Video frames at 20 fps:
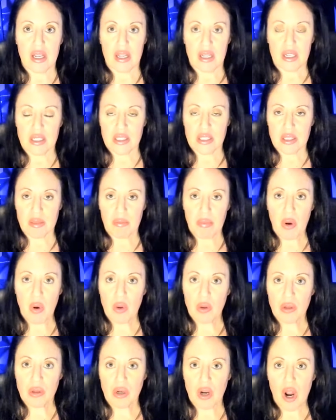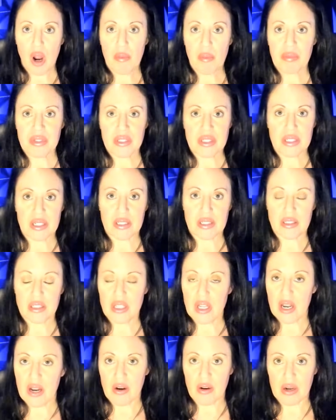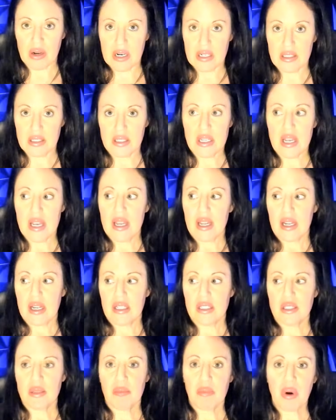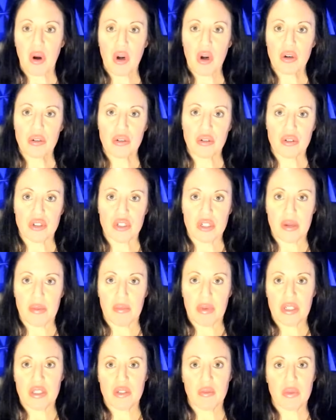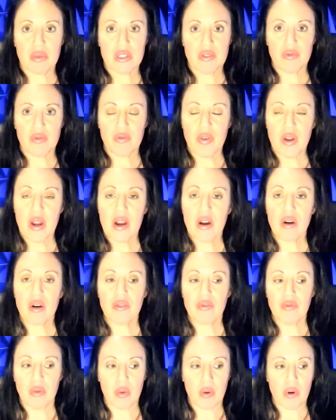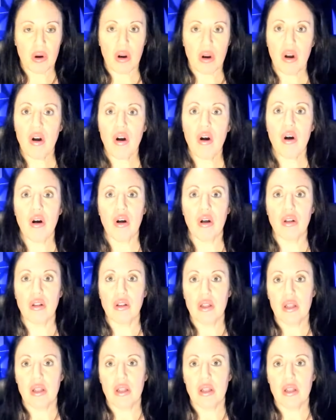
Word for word: It's the polar opposite to Aries. It's a partnership. It's what's fair for all.